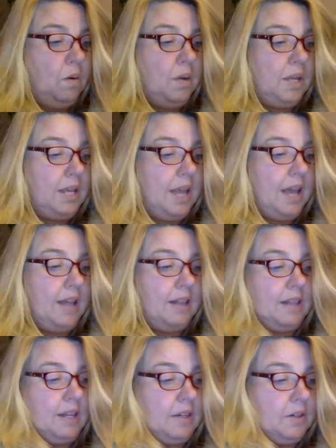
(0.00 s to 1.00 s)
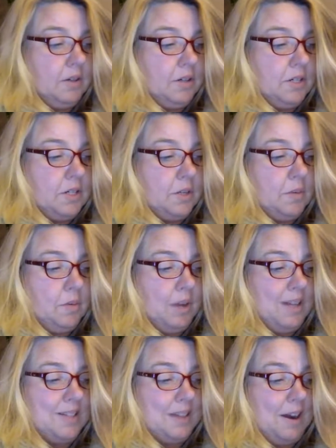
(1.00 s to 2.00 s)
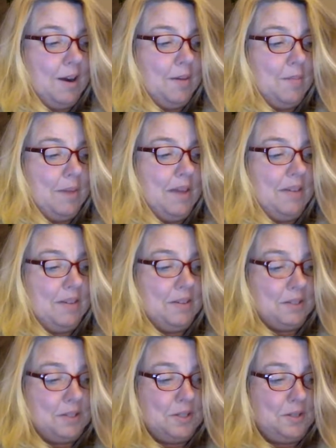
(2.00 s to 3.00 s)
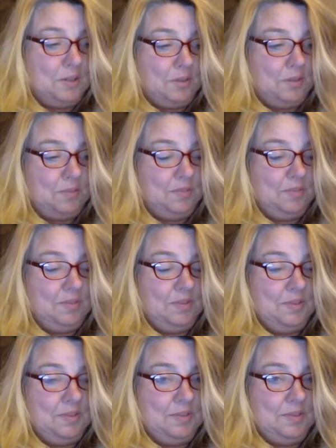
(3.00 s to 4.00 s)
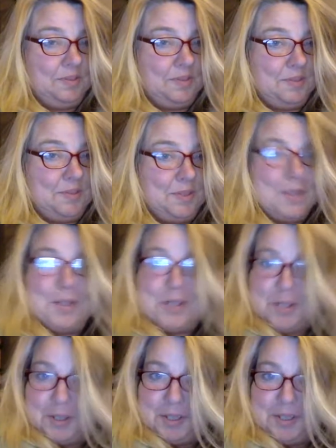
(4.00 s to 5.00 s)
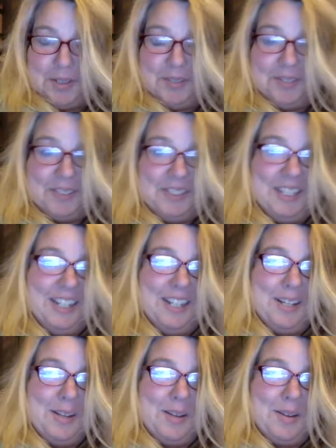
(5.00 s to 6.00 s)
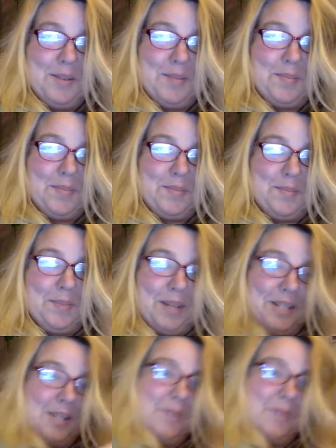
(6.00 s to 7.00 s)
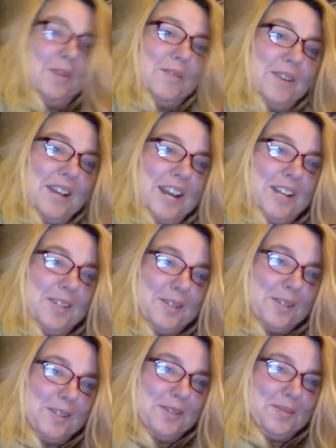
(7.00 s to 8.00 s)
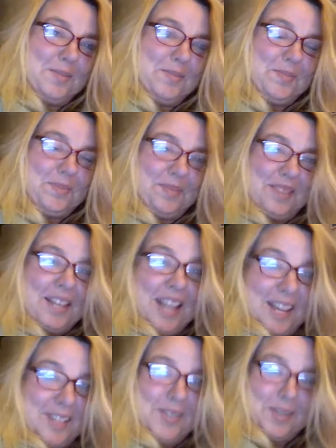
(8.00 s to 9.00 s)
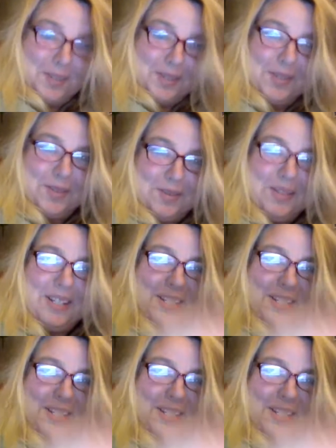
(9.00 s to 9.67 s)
yet that nurture was our mother too. Nurture, but she wrote nature. Nature was